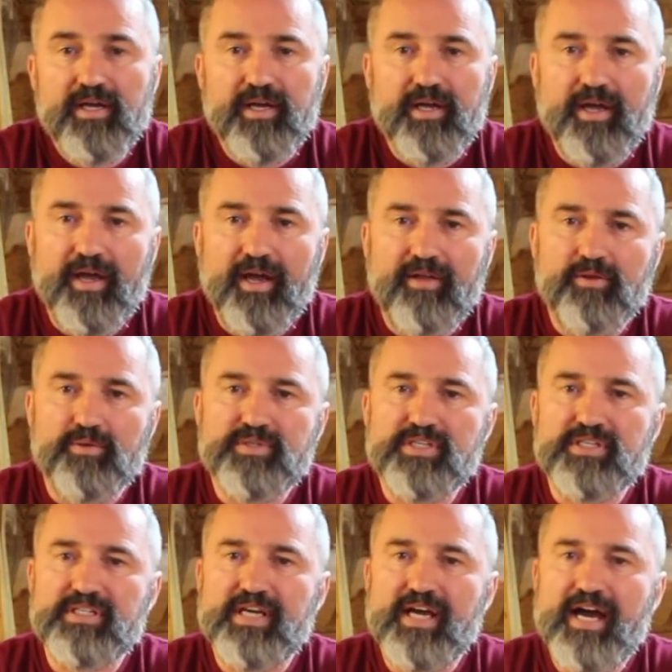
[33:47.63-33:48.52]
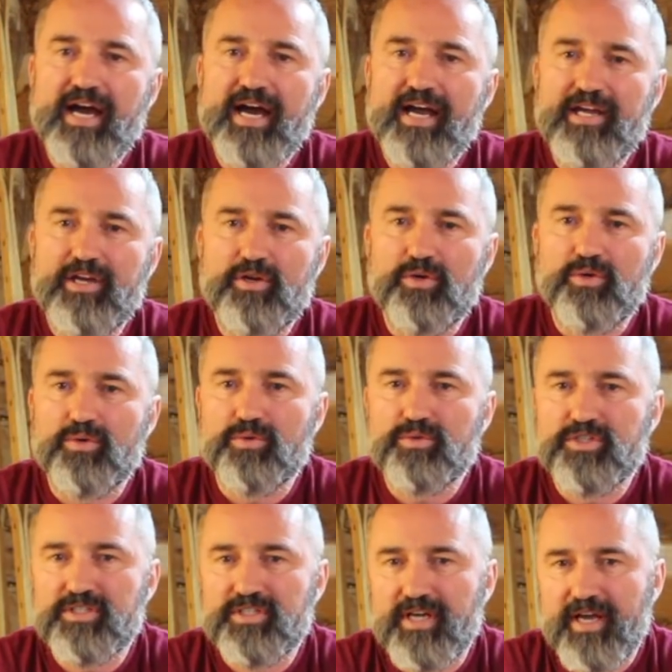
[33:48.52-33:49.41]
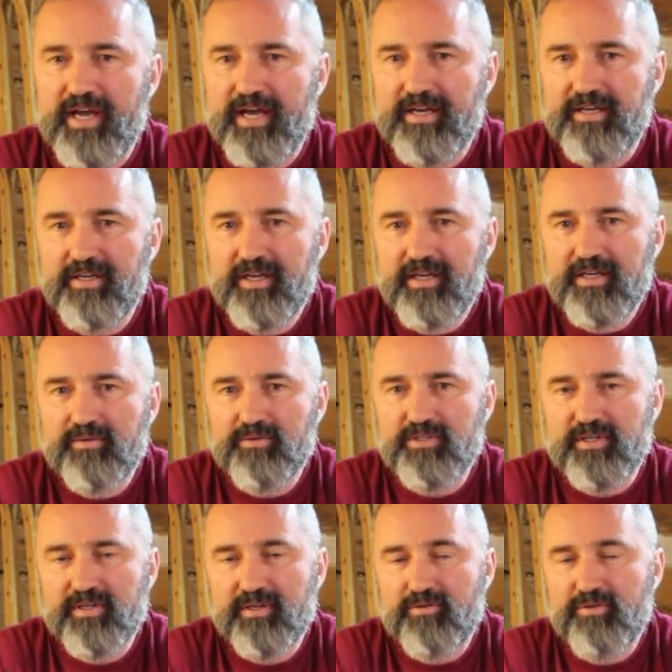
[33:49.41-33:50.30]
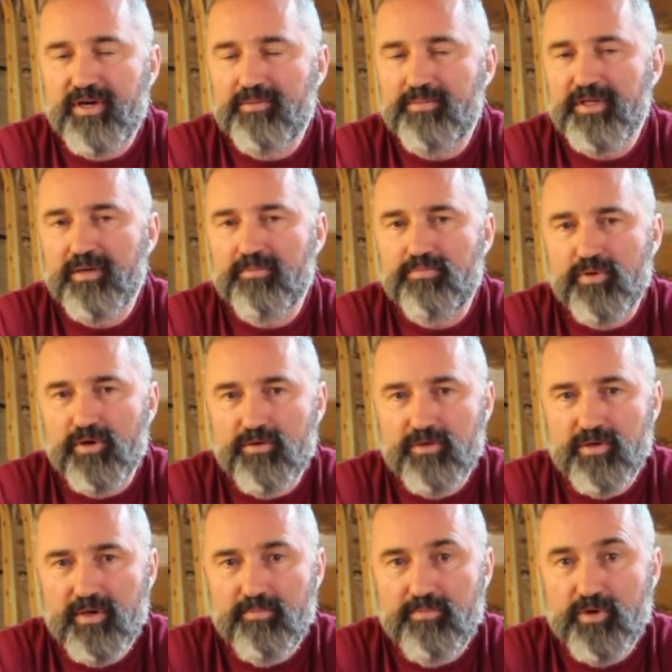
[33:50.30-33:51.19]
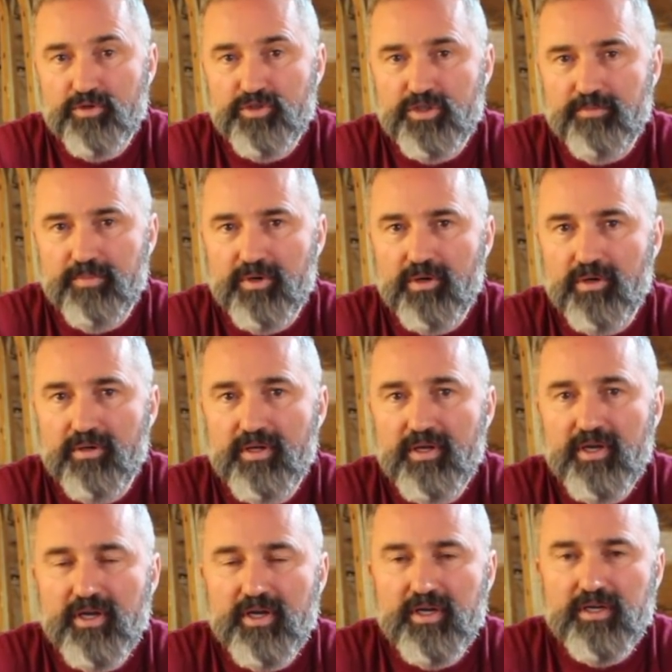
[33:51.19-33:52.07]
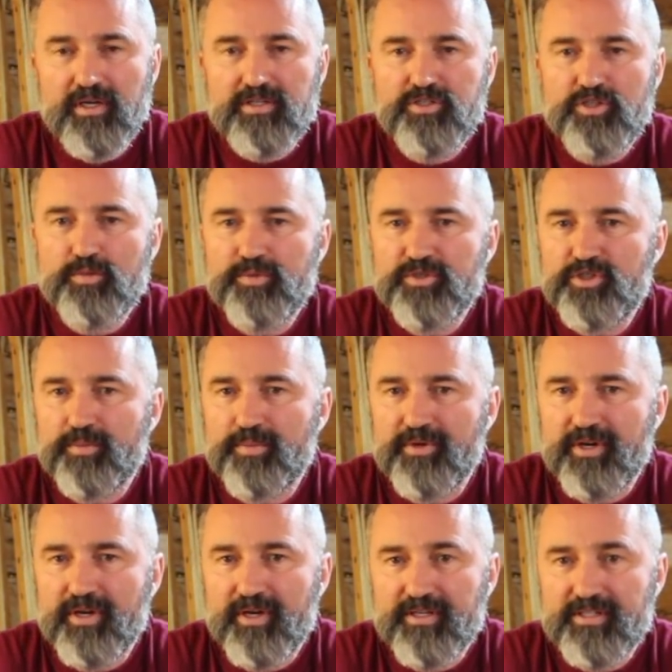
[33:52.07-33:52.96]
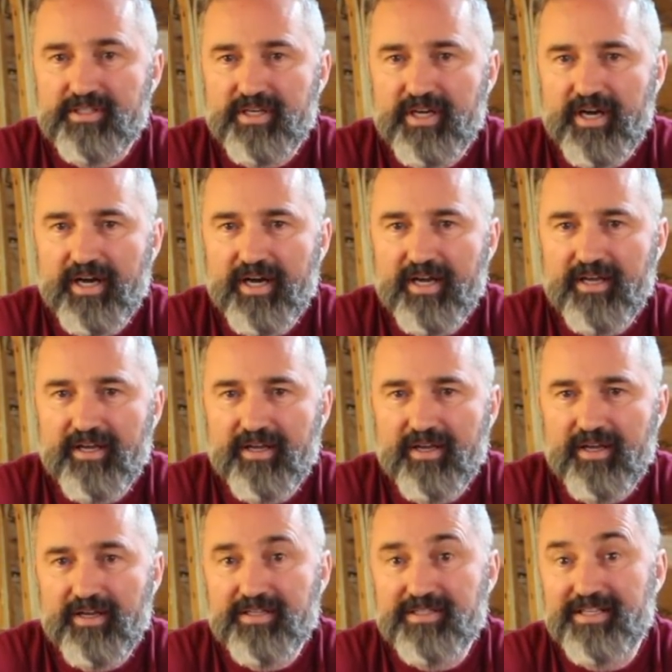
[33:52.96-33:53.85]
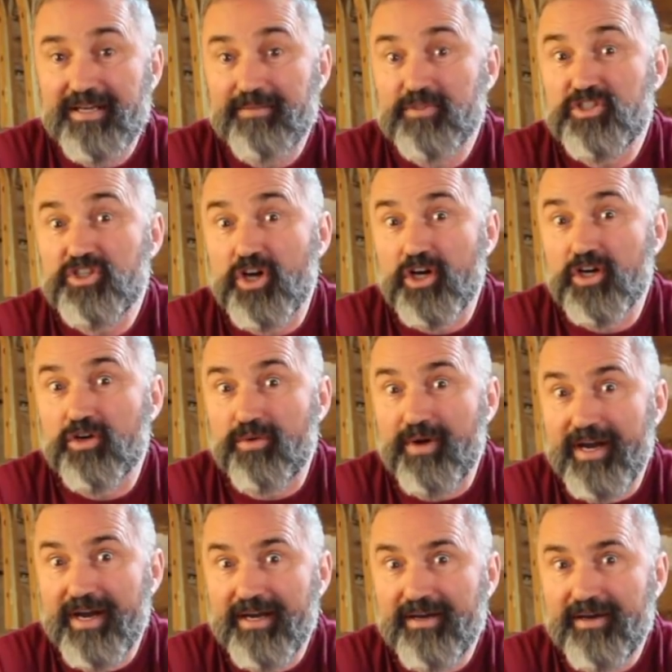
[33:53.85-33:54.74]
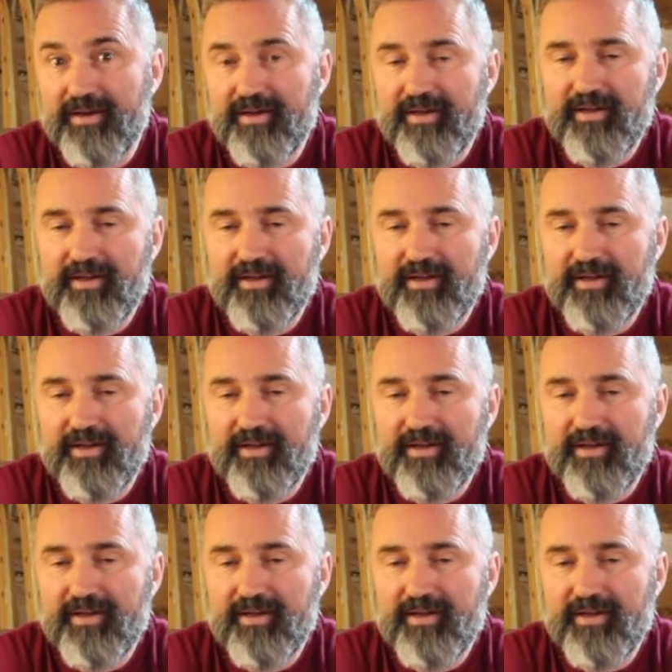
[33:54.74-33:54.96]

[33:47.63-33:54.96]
And there was this guy who he was incredibly approachable, super, super nice guy, and his name's John Crane.